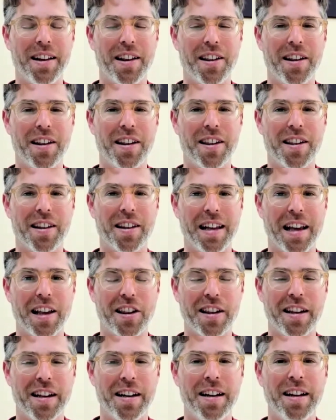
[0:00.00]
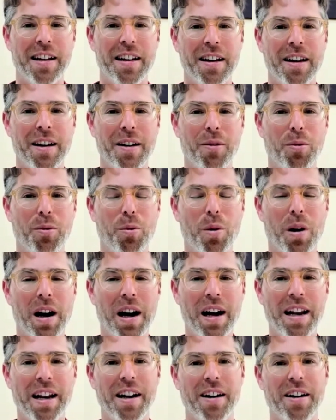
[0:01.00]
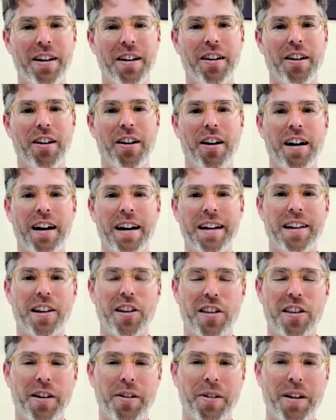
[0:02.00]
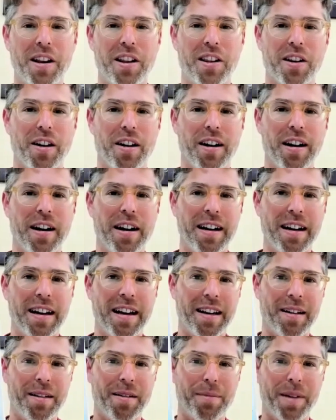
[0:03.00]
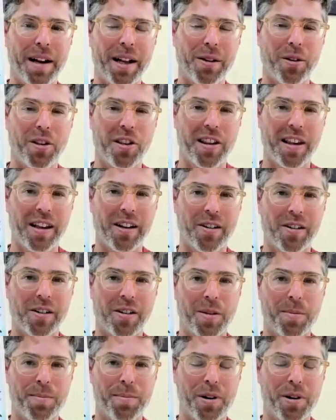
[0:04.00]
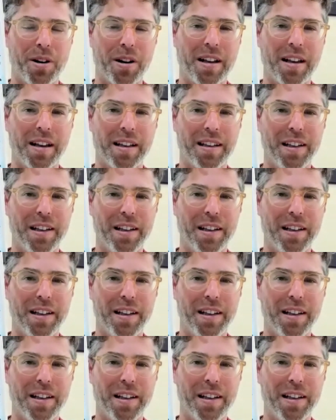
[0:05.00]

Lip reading: This is lesson one on the series on Michael Singer's book,